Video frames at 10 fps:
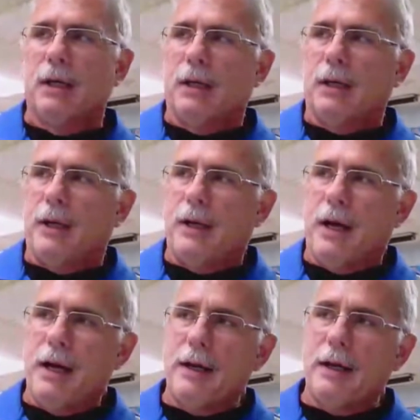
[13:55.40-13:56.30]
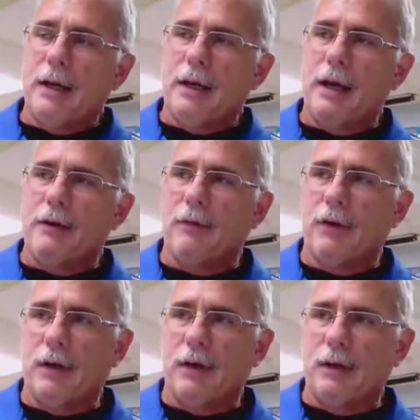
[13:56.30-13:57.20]
and I
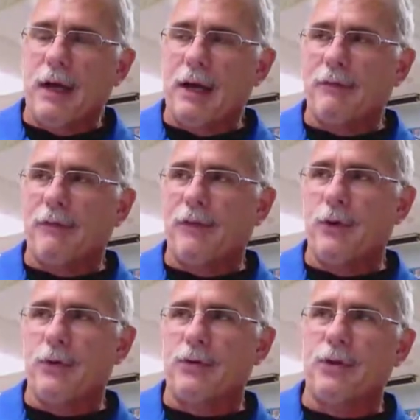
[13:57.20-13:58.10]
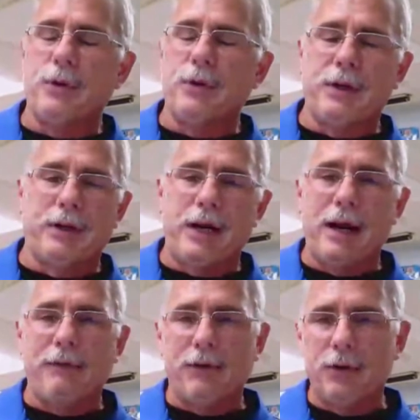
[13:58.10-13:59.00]
have your student in the
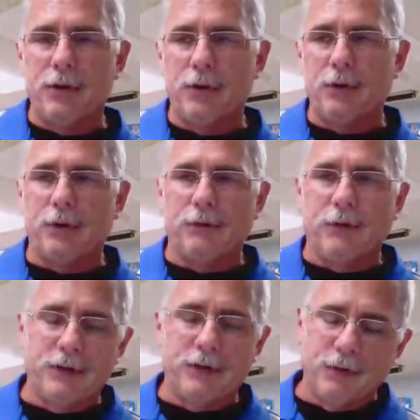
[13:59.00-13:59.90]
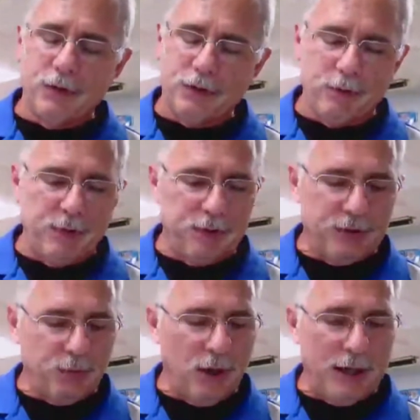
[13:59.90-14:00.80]
afternoon, or vice versa with Miss
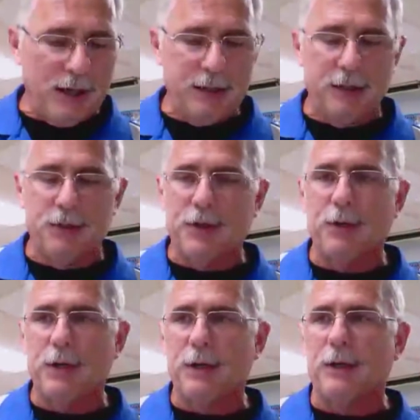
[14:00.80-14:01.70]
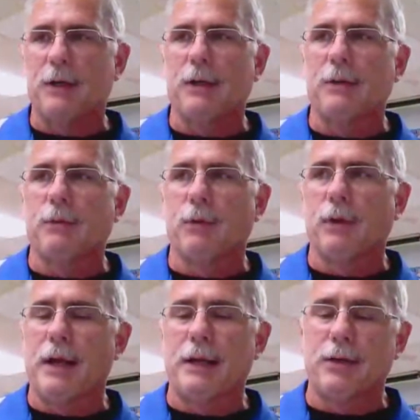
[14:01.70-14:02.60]
Wyatt, she would
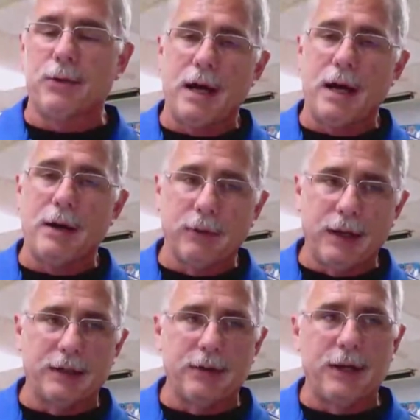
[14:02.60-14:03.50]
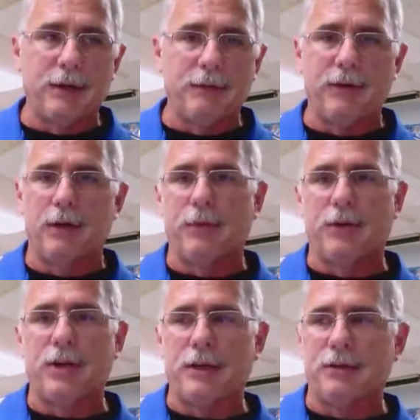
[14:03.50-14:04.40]
like to would like to give them the
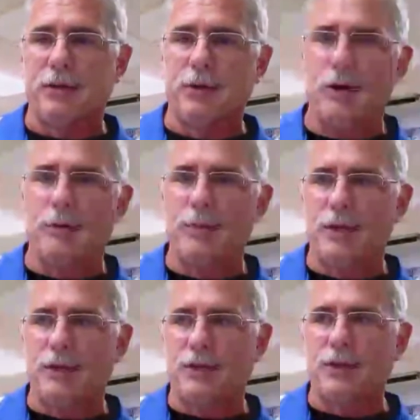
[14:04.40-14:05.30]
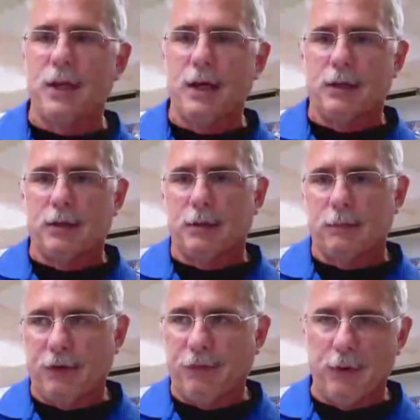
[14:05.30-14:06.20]
tests they're going to miss
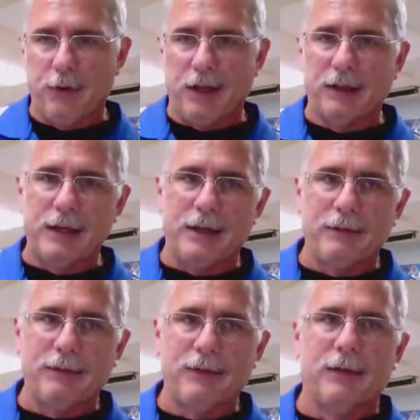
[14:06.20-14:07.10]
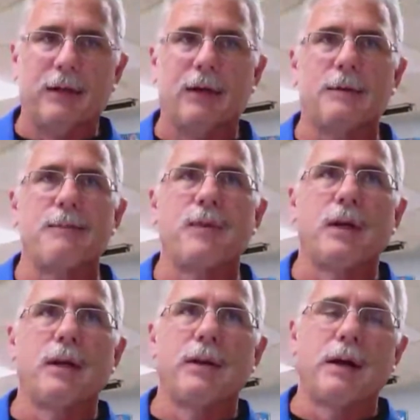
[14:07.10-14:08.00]
before they leave.
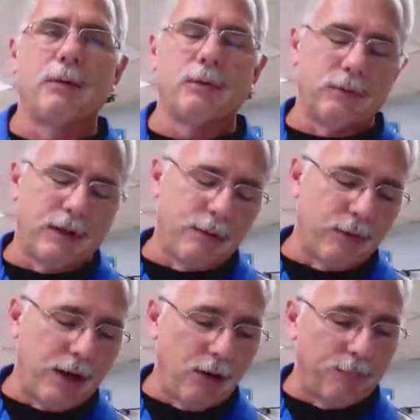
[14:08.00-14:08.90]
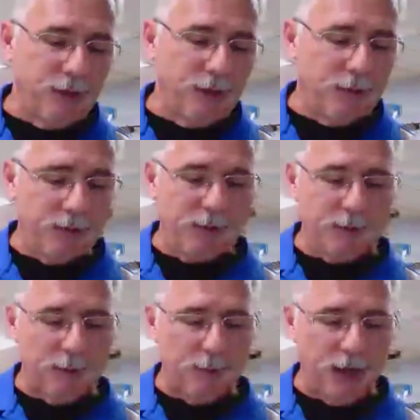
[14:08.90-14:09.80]
That would help them be
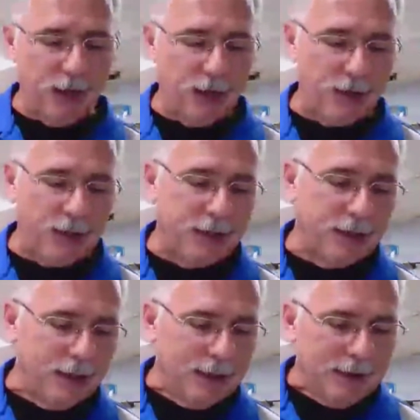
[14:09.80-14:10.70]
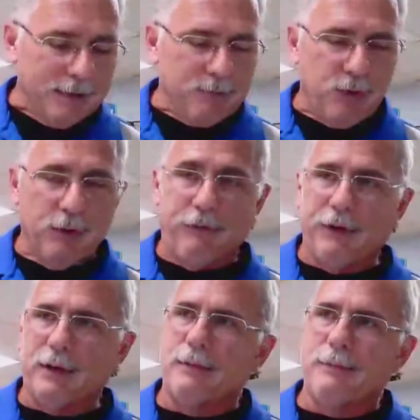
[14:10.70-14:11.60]
prepared. And
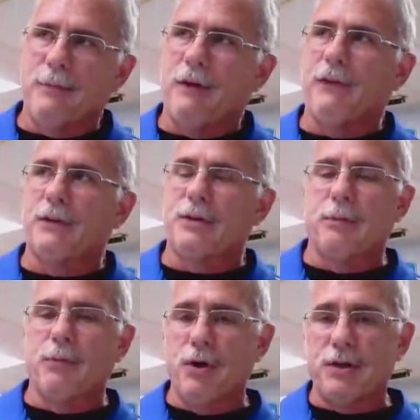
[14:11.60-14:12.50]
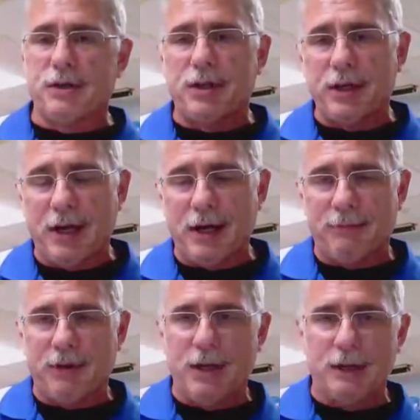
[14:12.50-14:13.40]
if it's an emergency type
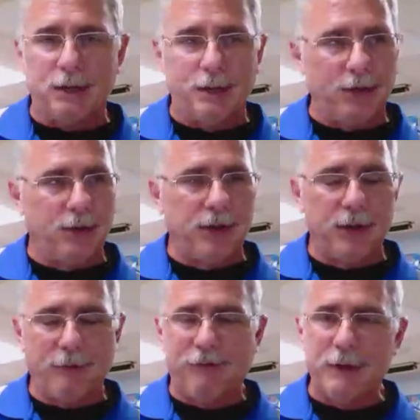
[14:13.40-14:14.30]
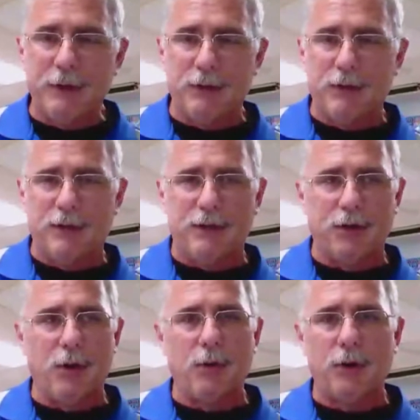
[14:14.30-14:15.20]
thing, they don't feel good, they're
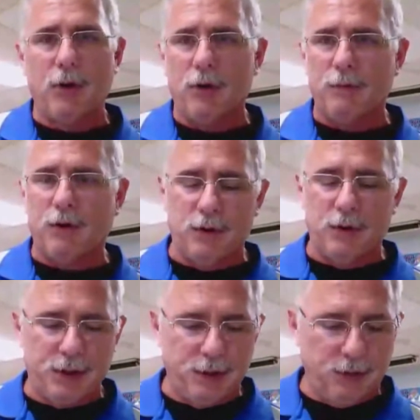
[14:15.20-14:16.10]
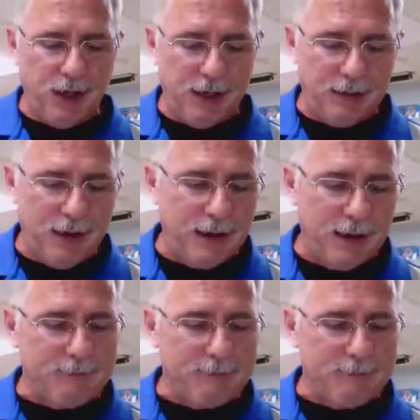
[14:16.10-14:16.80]
going home, of course they'll take that